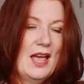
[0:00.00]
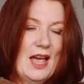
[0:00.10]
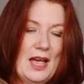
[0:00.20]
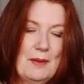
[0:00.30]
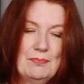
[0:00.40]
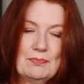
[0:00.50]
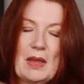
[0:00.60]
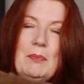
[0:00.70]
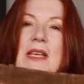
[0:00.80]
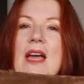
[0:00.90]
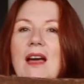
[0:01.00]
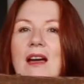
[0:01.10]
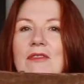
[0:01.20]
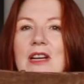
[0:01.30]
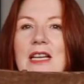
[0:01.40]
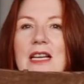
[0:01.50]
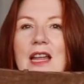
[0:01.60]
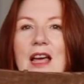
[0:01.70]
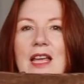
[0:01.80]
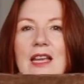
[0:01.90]
Um, but yeah, I really
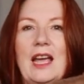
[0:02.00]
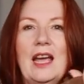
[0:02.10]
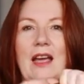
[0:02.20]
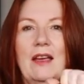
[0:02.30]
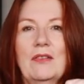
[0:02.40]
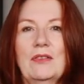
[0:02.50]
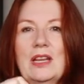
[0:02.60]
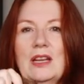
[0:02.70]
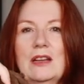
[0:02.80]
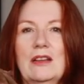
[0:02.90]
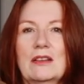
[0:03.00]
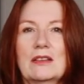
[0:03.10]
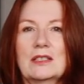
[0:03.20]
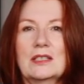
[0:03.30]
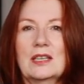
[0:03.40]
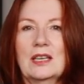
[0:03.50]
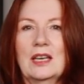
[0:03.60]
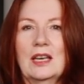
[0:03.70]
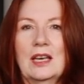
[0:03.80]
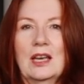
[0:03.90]
like how it looks
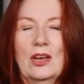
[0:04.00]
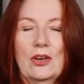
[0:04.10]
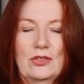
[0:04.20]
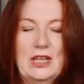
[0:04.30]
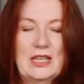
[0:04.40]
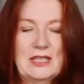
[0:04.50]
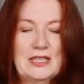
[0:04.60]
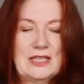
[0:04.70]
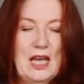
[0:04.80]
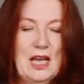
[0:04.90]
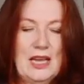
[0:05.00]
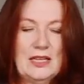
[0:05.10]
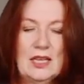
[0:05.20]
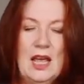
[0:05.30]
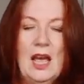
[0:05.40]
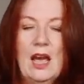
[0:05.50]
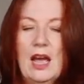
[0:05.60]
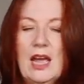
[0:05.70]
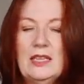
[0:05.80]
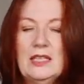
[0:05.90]
on the inside.
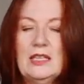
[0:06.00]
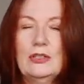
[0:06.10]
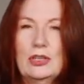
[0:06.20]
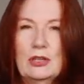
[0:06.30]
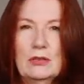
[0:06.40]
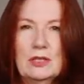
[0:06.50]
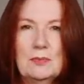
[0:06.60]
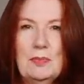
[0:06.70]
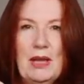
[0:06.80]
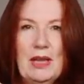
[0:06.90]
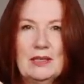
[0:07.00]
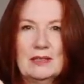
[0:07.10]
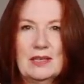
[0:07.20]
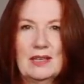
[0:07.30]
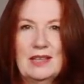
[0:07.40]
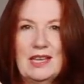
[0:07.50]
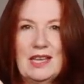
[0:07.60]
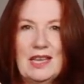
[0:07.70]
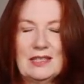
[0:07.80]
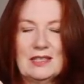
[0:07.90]
I did choose to bind
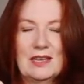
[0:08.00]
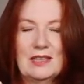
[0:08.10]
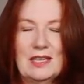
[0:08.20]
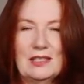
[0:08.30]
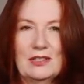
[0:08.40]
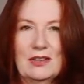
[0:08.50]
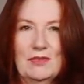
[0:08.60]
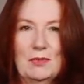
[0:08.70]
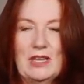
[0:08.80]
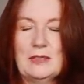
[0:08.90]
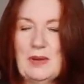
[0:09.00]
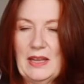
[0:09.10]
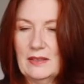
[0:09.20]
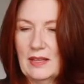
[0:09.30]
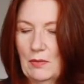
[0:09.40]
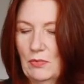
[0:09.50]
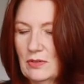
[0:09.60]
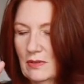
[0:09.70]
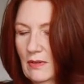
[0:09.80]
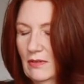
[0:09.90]
the inside edge of the waistband. That
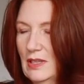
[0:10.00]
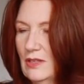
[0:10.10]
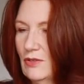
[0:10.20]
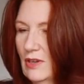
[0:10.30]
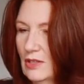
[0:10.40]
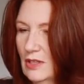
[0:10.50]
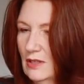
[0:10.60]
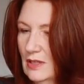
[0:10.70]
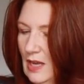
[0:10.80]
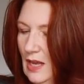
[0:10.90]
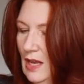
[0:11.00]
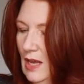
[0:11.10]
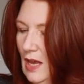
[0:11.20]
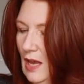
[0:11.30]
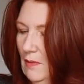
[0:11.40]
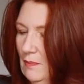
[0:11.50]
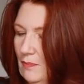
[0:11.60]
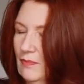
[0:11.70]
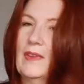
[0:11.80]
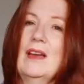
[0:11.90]
wasn't on the instructions. Um,
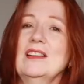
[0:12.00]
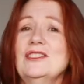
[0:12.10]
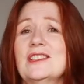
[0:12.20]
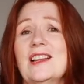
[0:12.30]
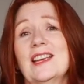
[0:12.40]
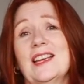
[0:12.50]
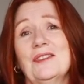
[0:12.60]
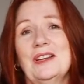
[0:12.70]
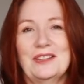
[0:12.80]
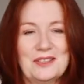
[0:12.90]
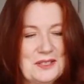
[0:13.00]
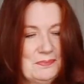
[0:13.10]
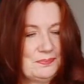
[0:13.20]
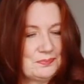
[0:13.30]
I just like how it looks.